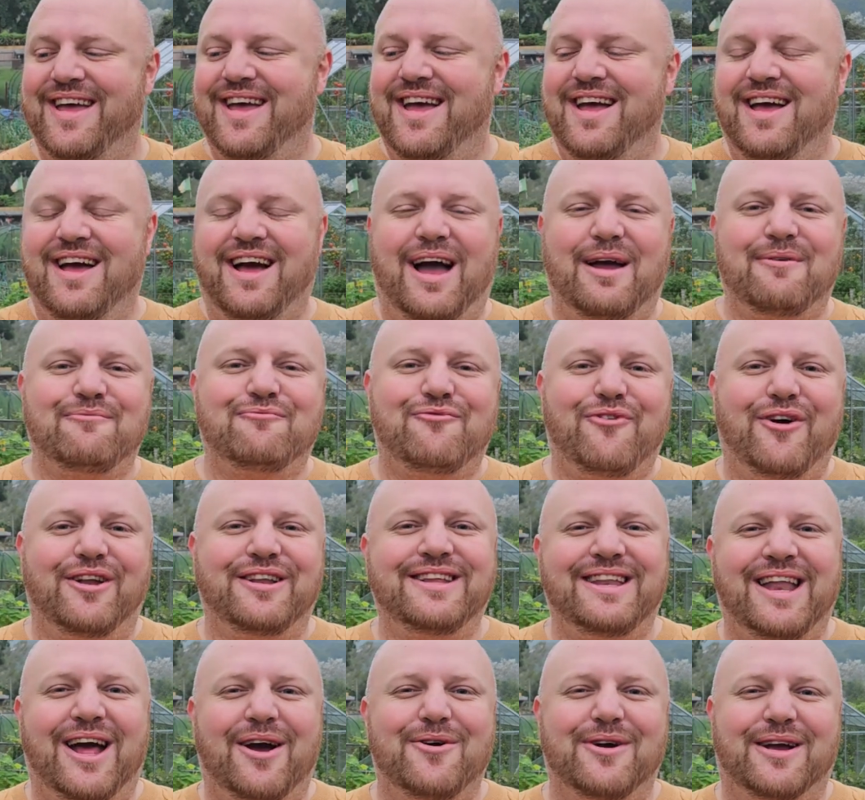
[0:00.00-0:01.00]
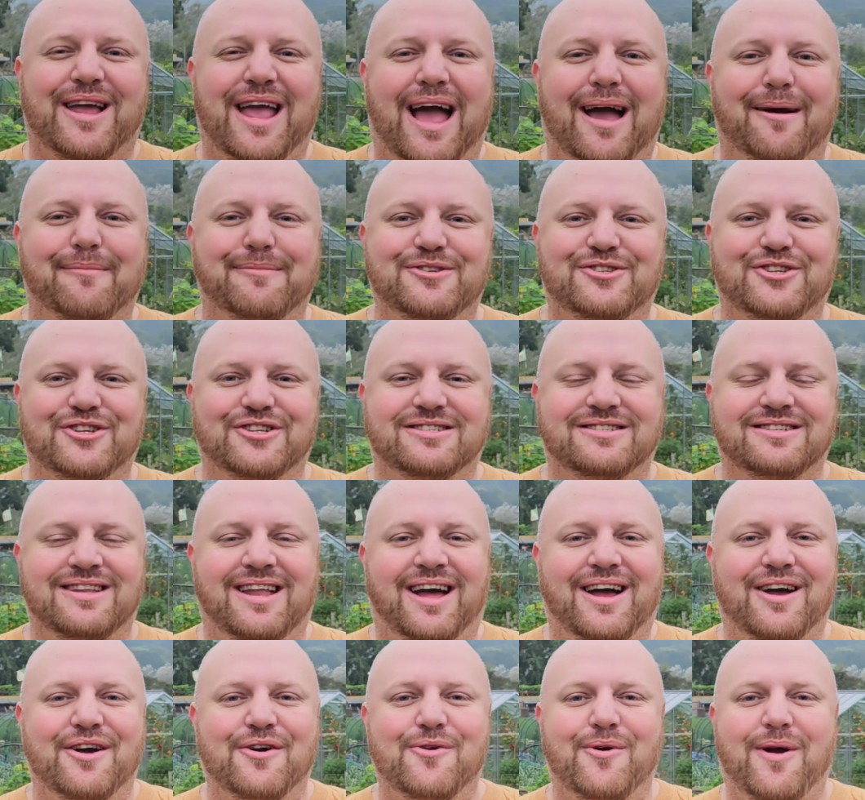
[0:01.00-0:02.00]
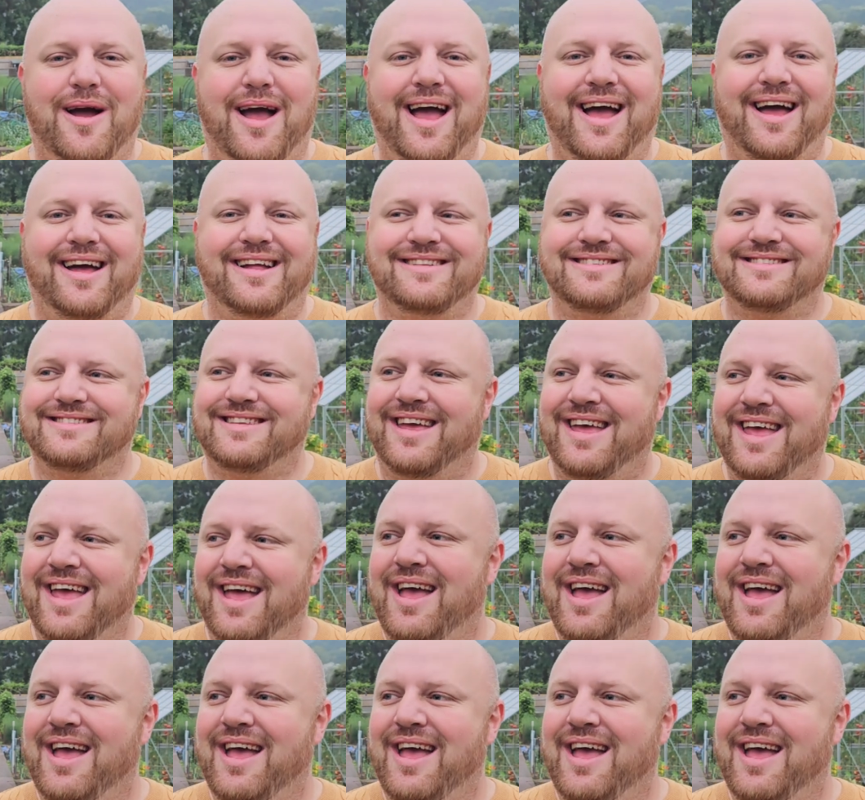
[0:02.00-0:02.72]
I'm running out of cabbages now, and